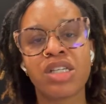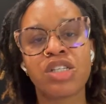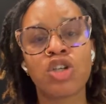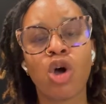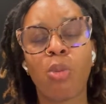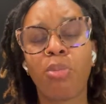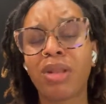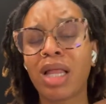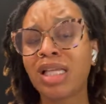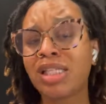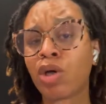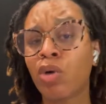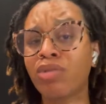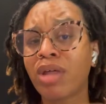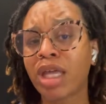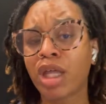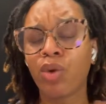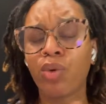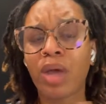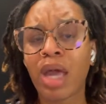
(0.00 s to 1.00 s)
So please don't
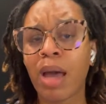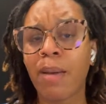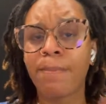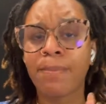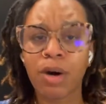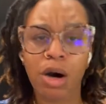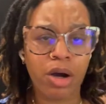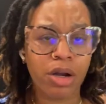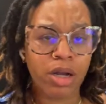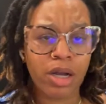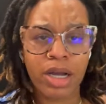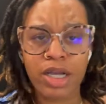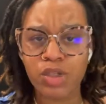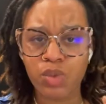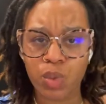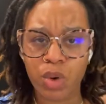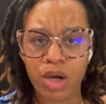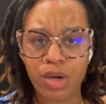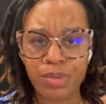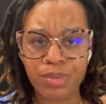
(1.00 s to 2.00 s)
think you can't barter as
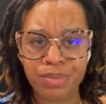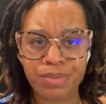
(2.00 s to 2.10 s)
well.